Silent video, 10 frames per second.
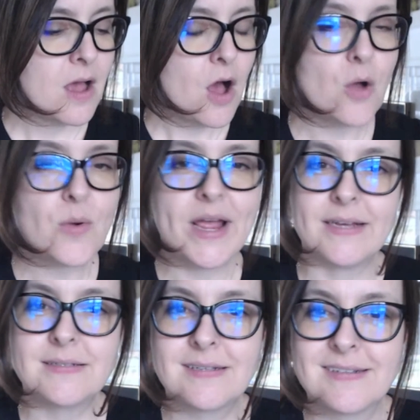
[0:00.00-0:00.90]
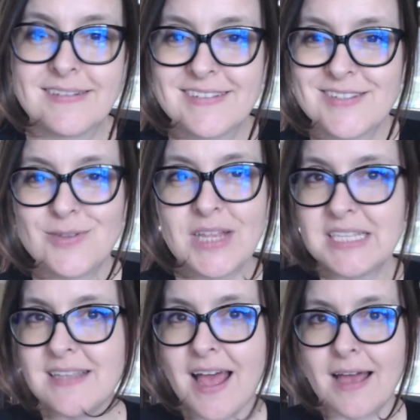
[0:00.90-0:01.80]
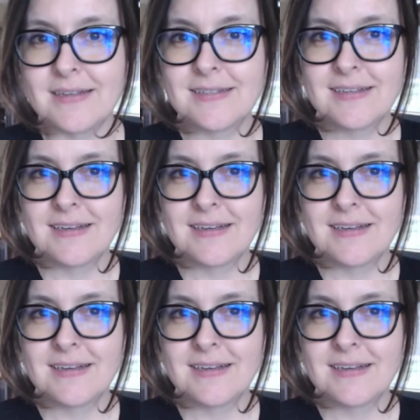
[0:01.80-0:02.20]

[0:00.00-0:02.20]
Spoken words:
All right. So that's that.